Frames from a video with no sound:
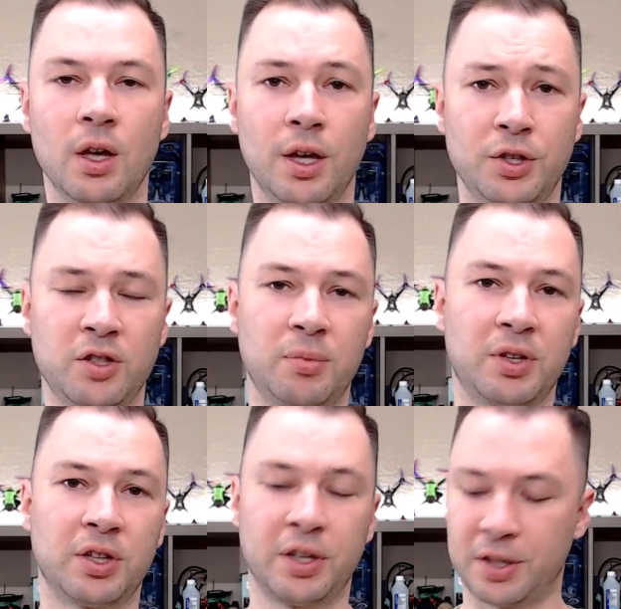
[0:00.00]
And just to
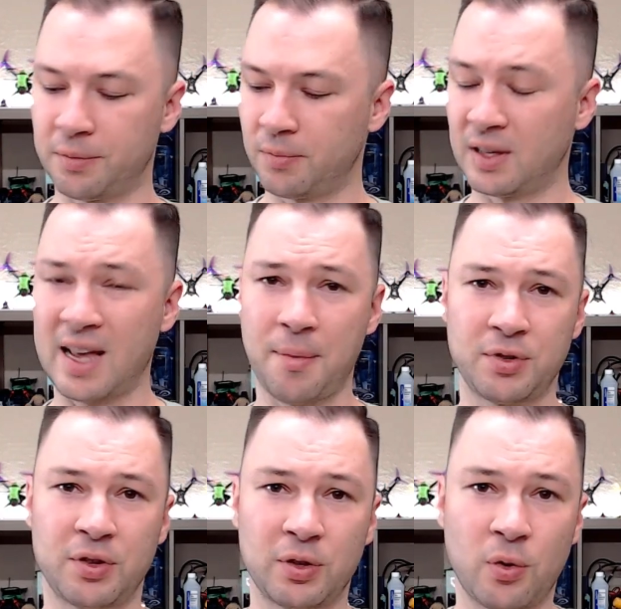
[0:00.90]
be clear, the
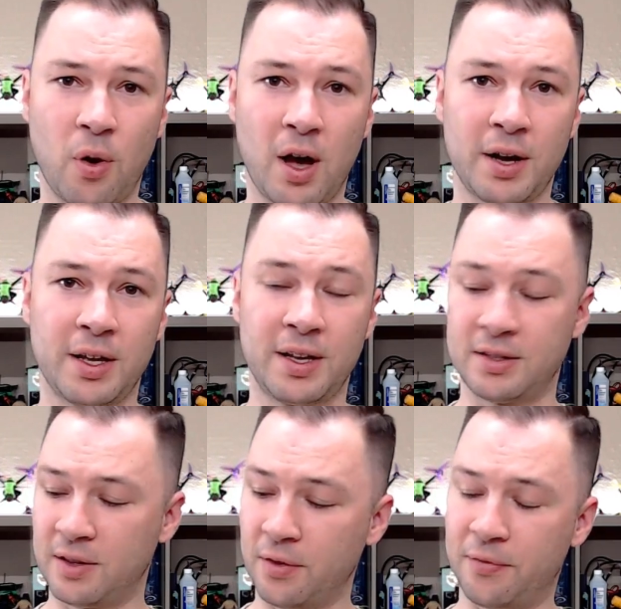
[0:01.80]
damage to the quad
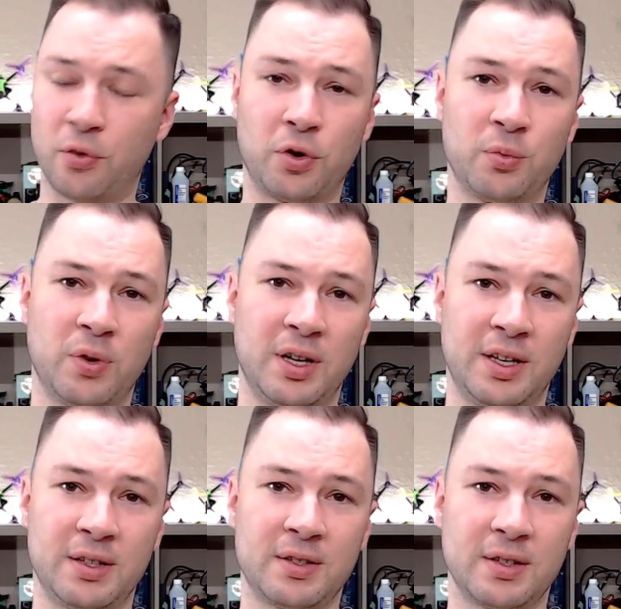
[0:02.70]
is in the 4-in-1
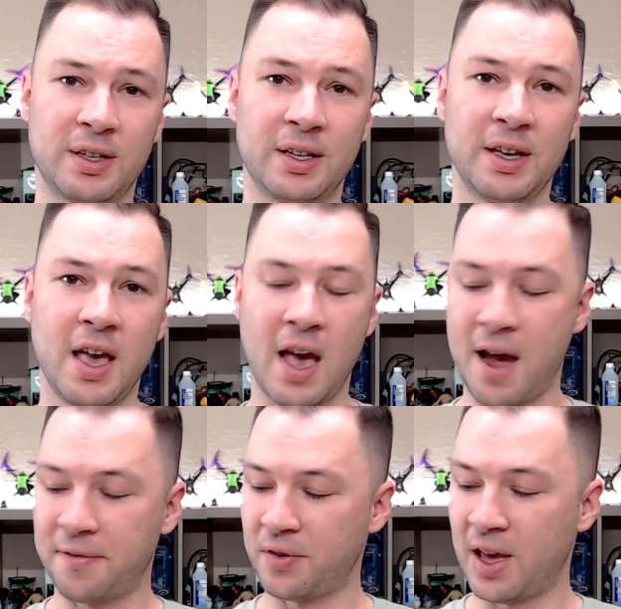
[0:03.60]
ESC.
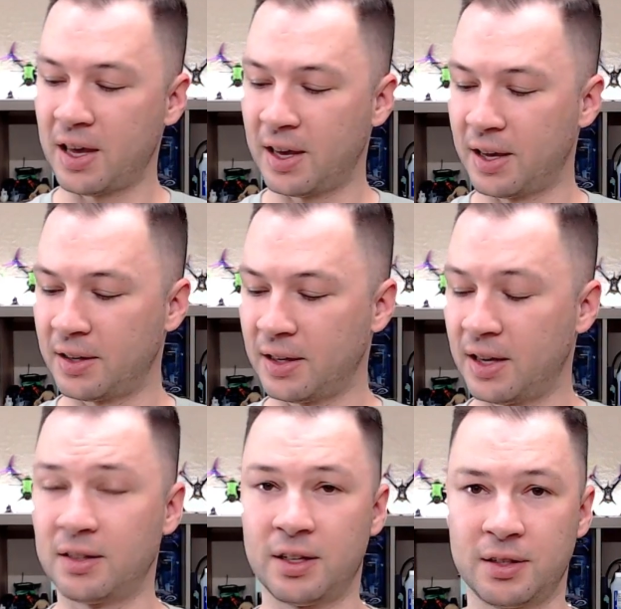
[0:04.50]
After that hit,
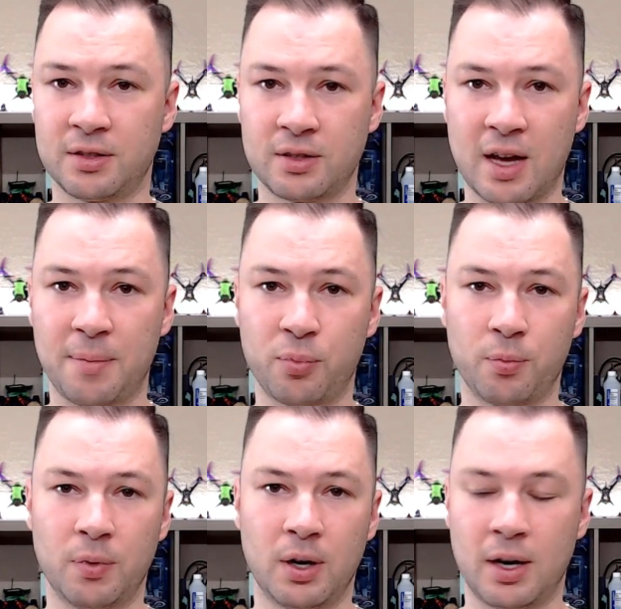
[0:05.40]
it did
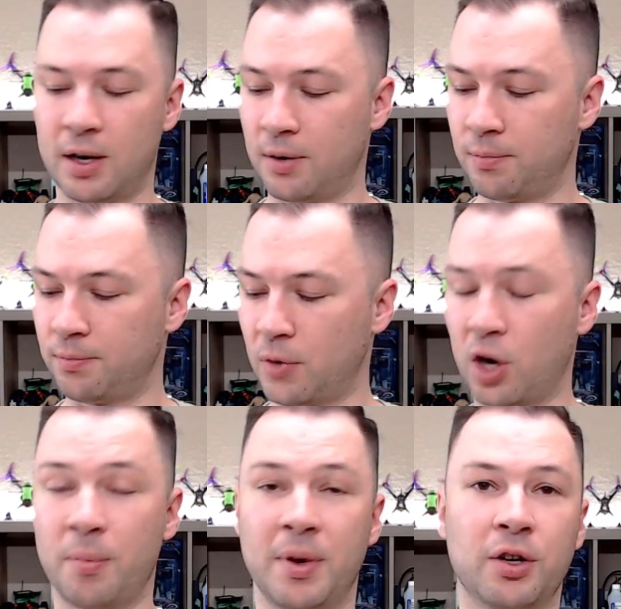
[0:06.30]
stop
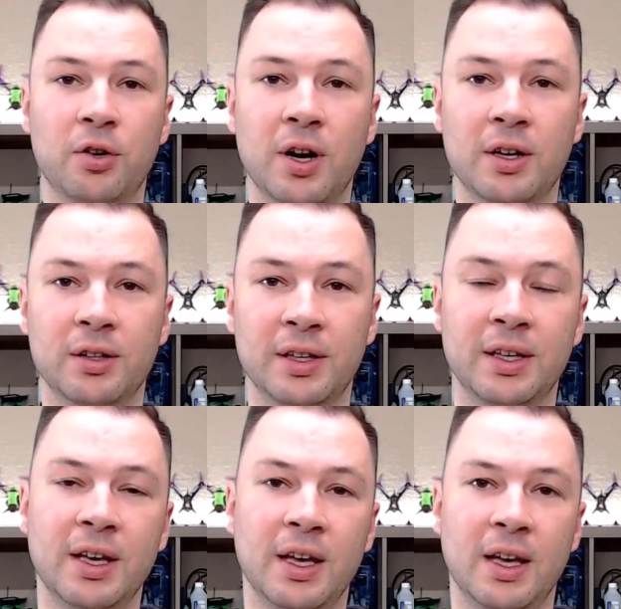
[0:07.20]
arming
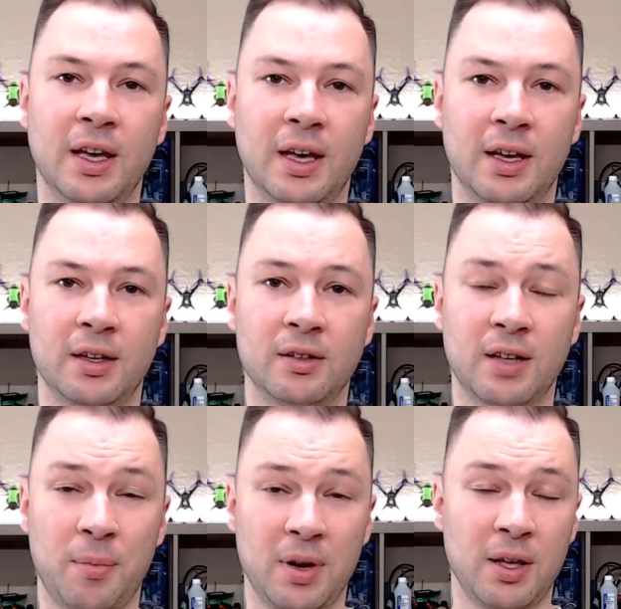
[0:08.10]
correctly. And
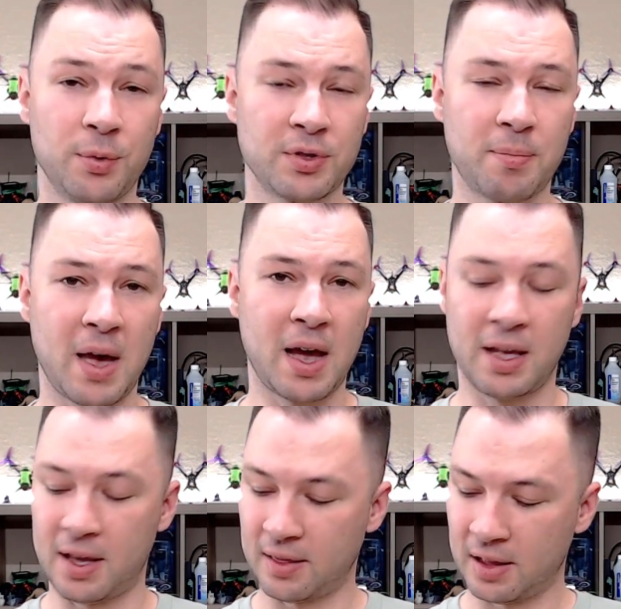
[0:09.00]
I mean, it was a bad
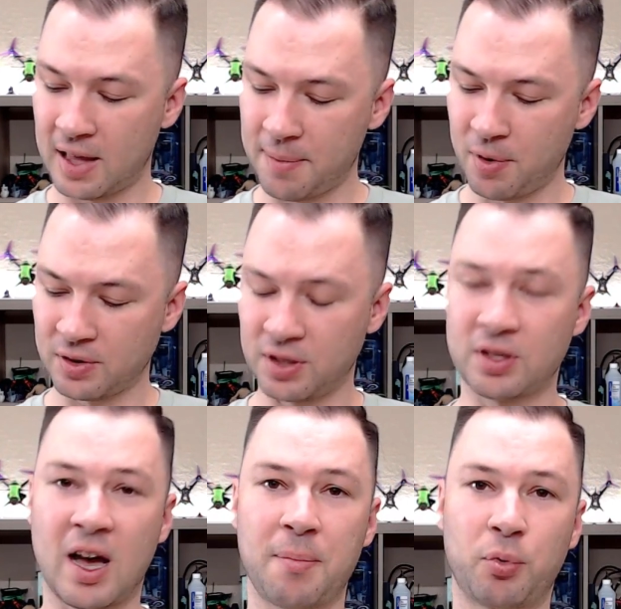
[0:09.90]
hit. The lipos on the
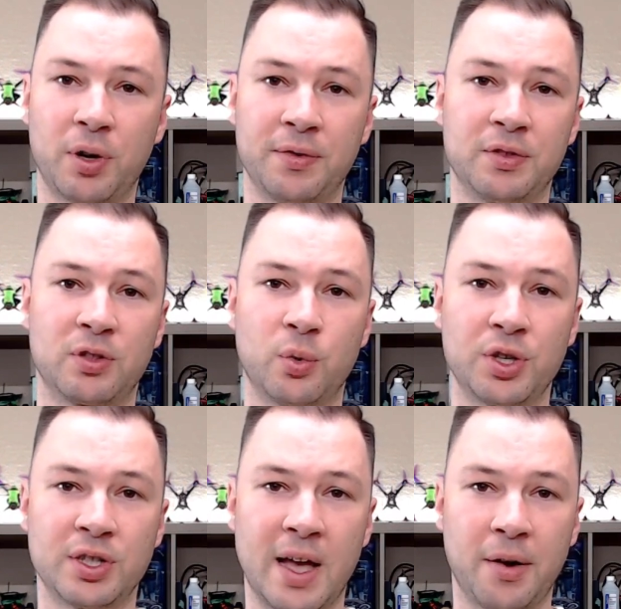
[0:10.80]
top were even
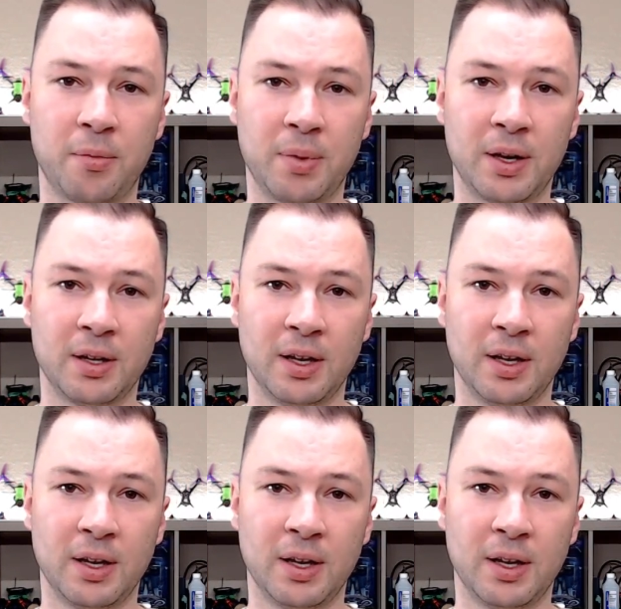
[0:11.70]
squished down a bit.